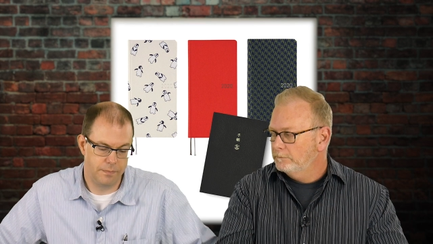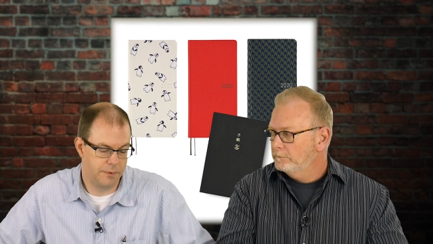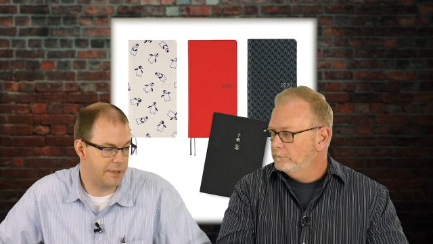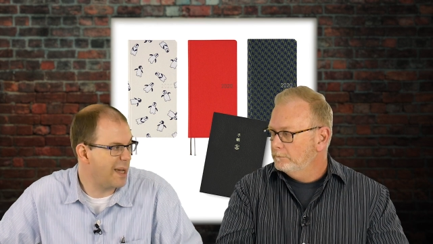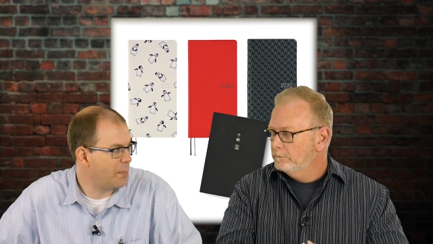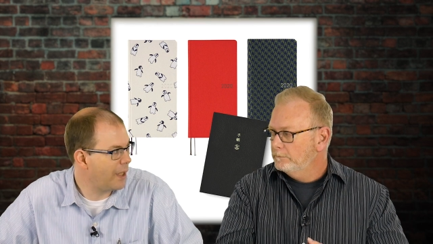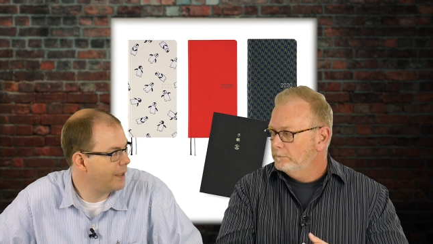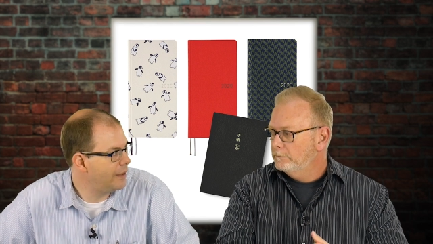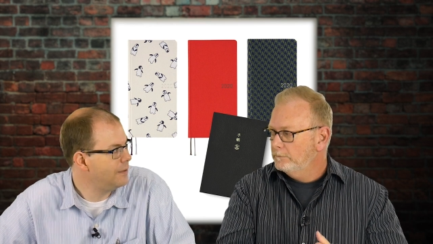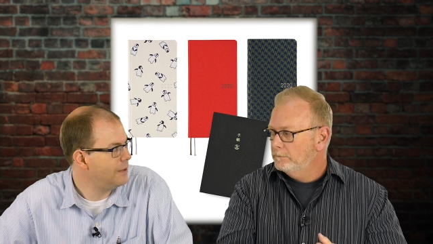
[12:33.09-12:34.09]
Speaker 1: snap on
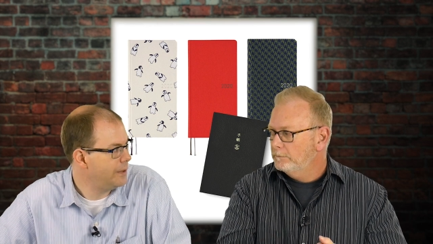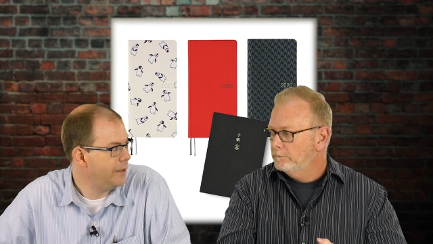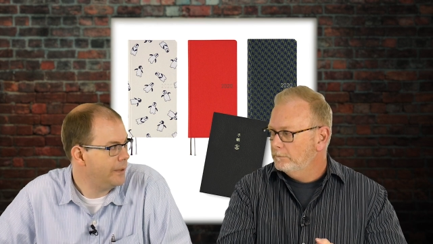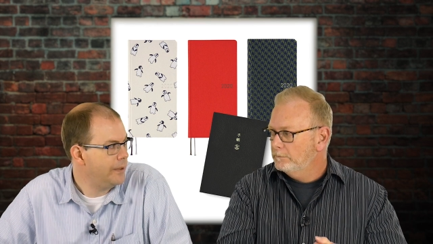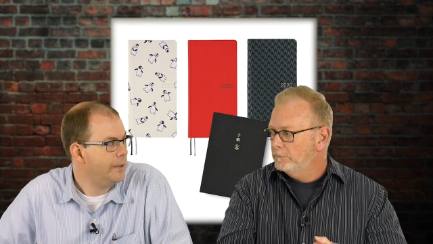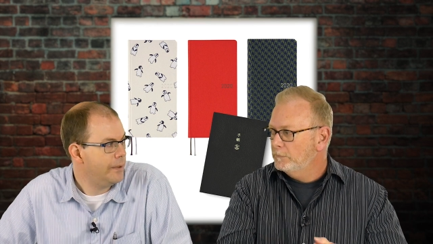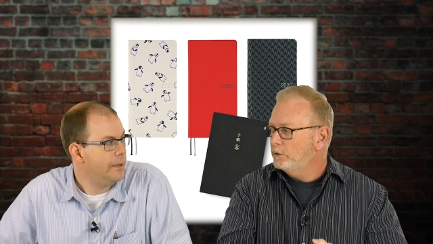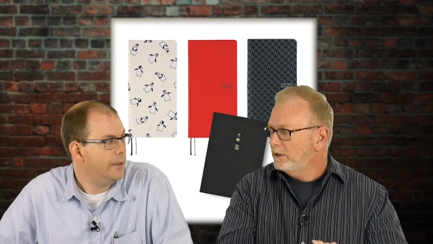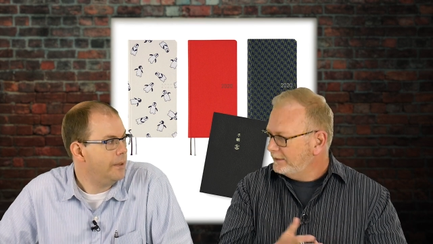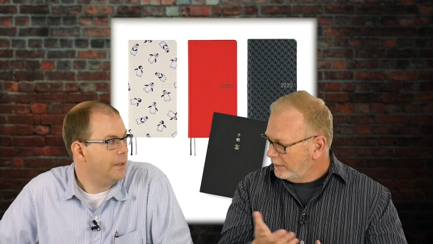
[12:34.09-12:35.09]
it.
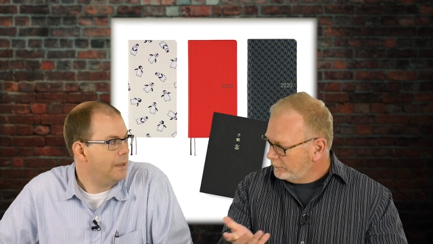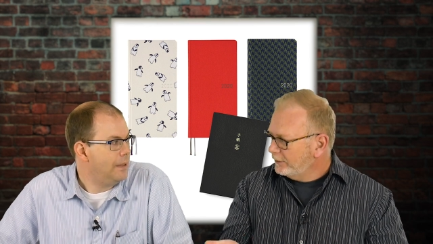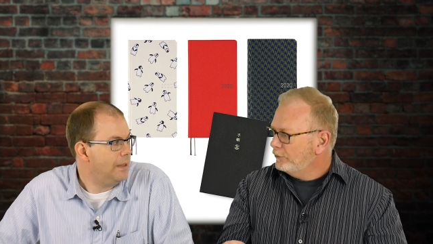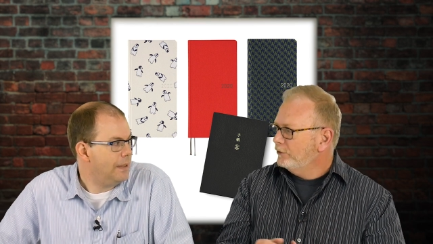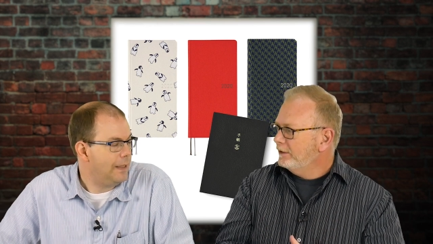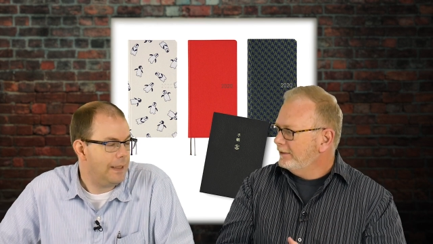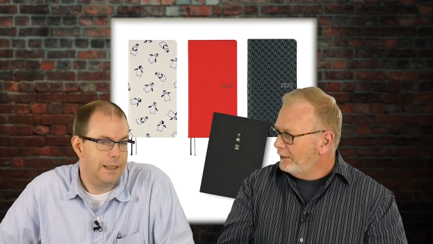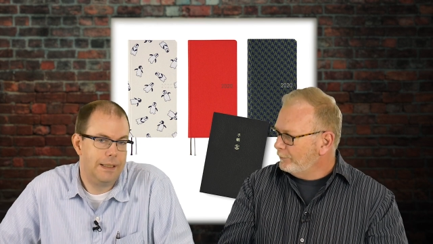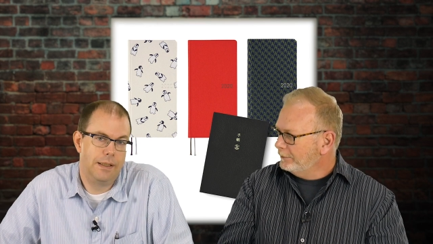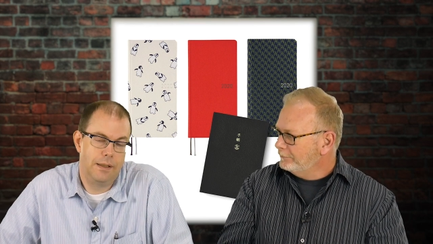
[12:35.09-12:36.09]
It
Speaker 2: sounds like you should get
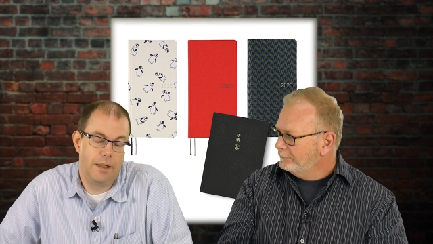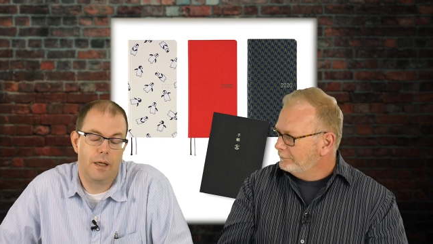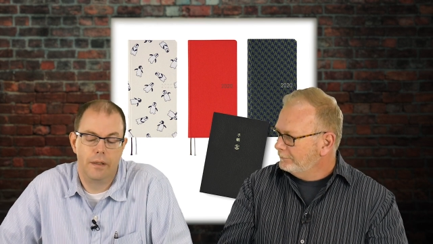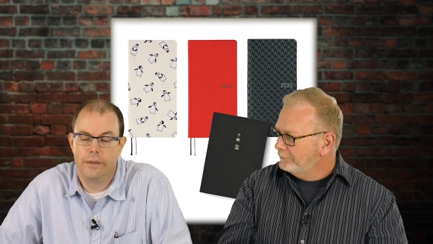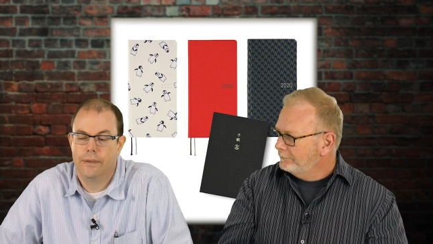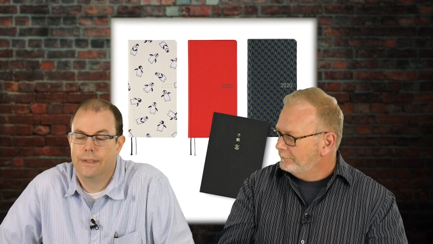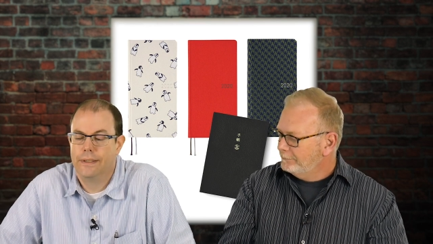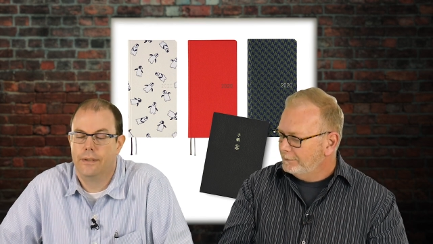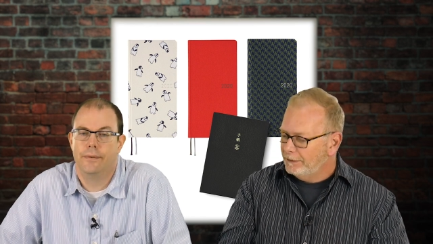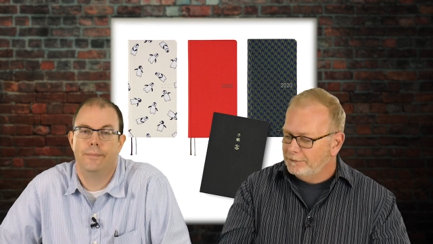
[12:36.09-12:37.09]
that
Speaker 1: one. Yeah, I know.
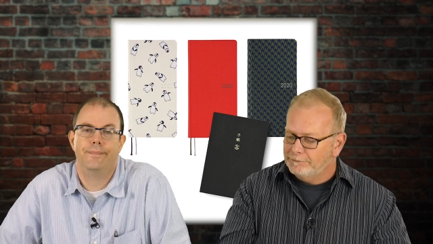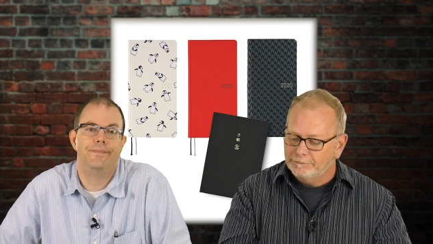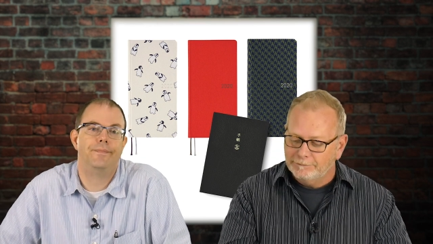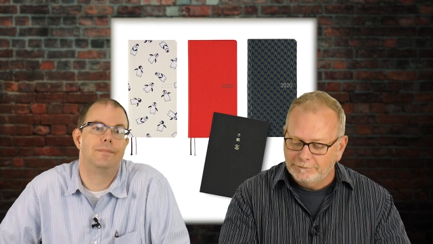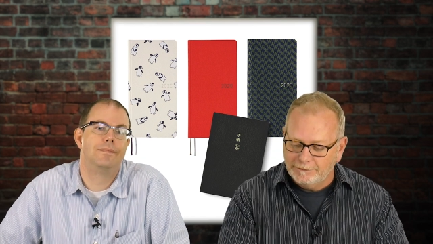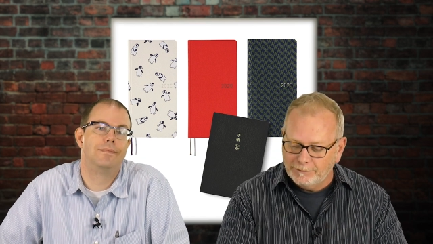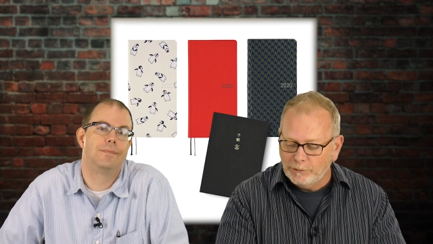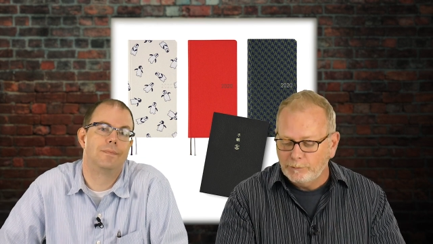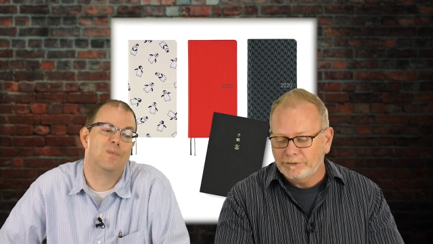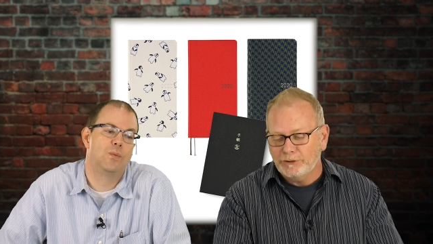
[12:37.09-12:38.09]
Speaker 2: Yeah.
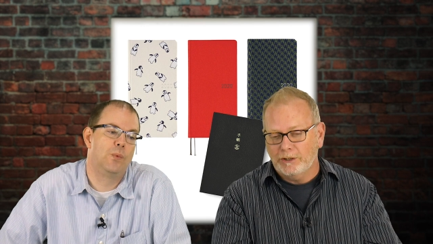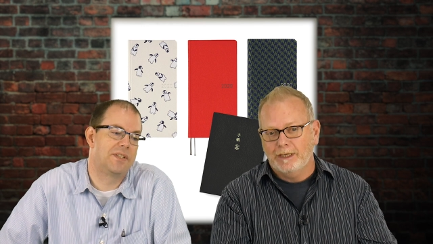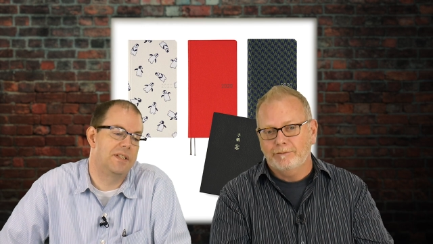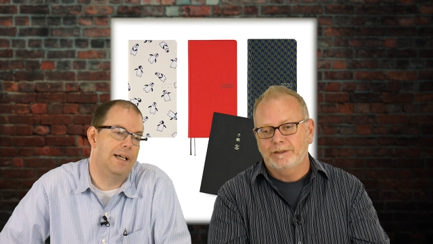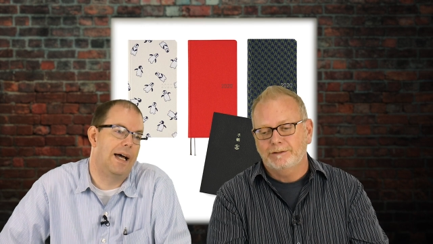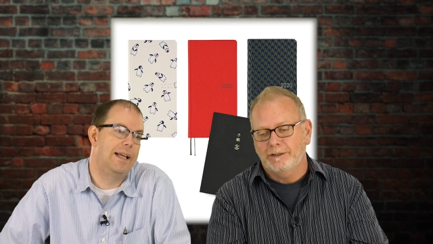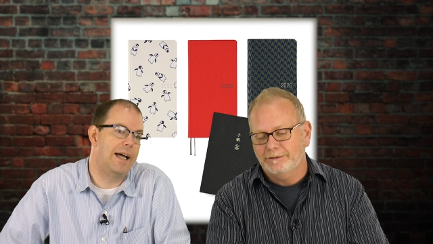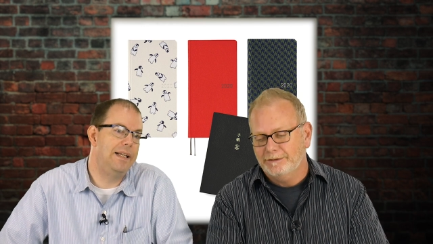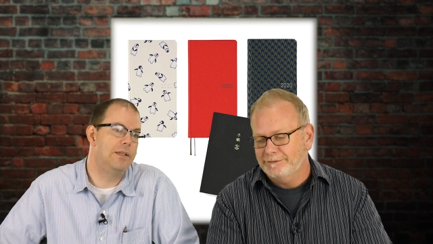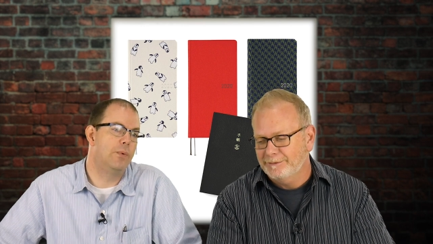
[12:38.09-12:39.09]
We'll
Speaker 1: talk. We'll see.
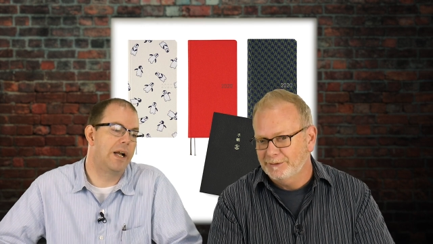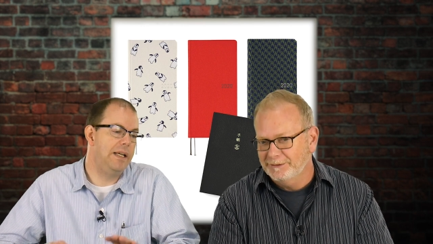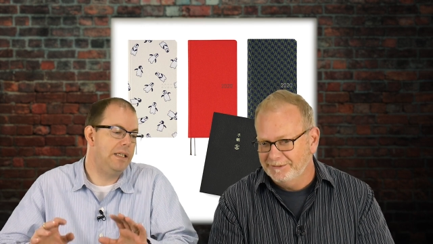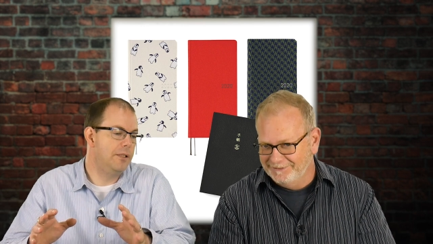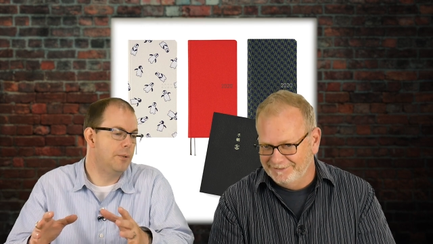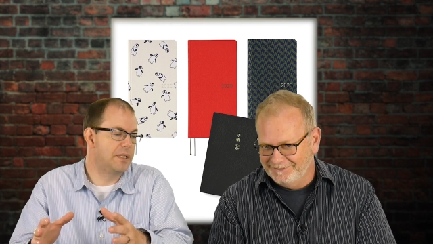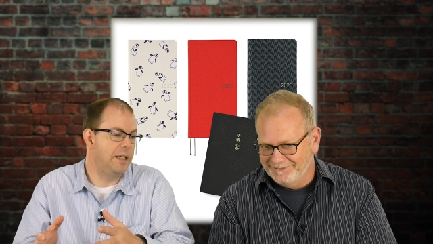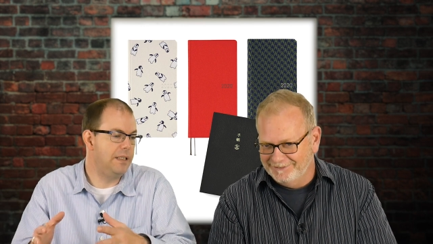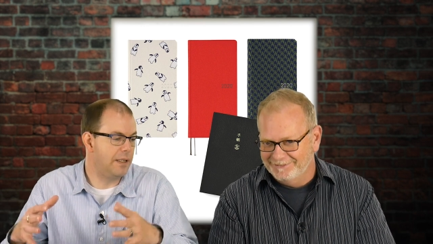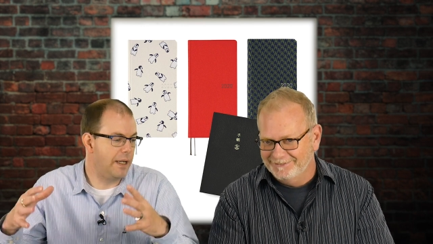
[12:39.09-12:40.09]
What I need to do is I
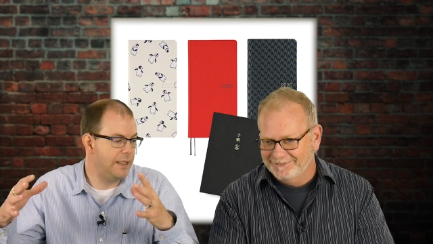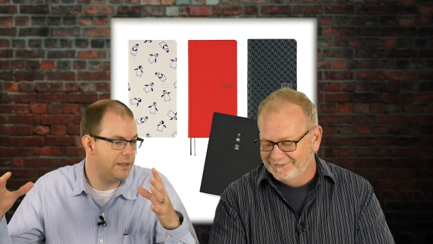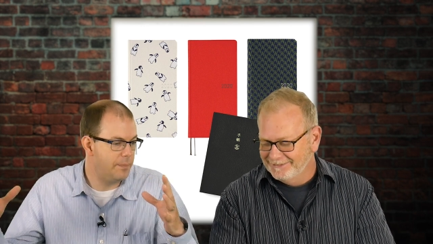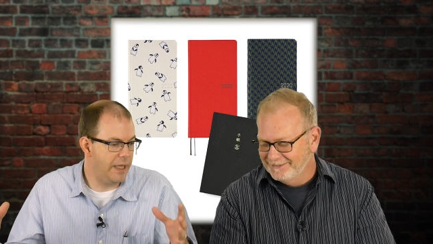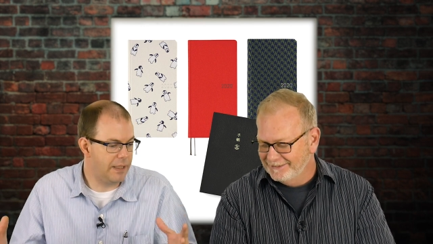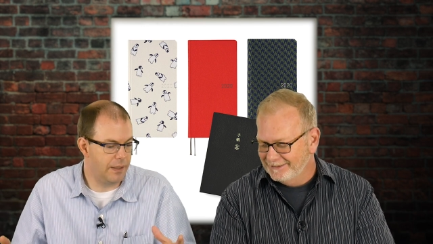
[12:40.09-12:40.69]
need to make